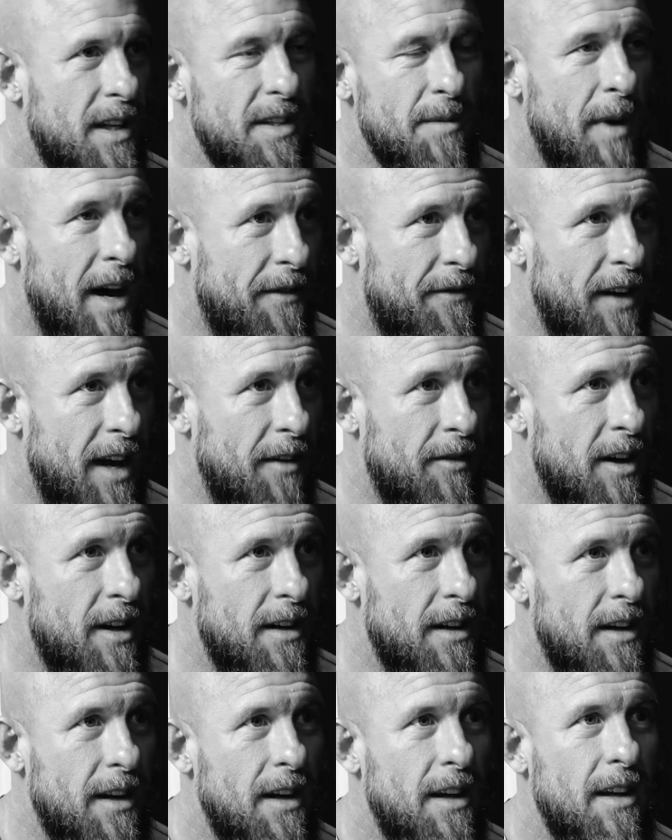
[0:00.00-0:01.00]
is my
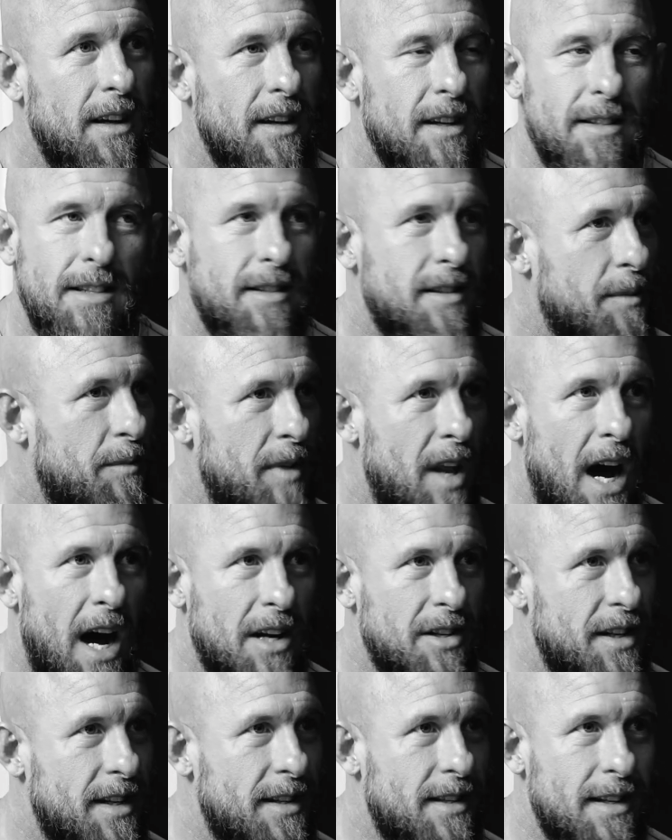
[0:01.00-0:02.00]
favorite because it's
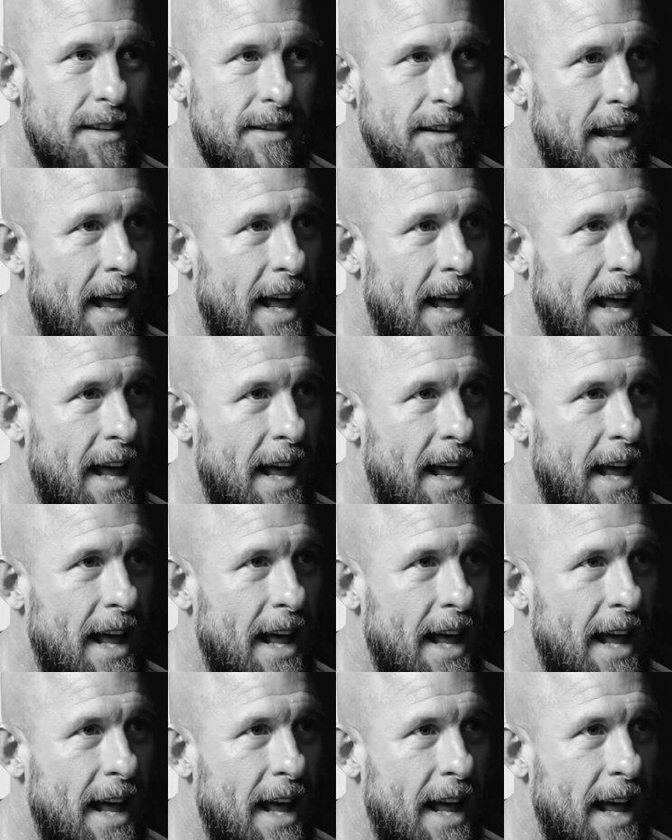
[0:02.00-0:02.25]
obnoxious, it's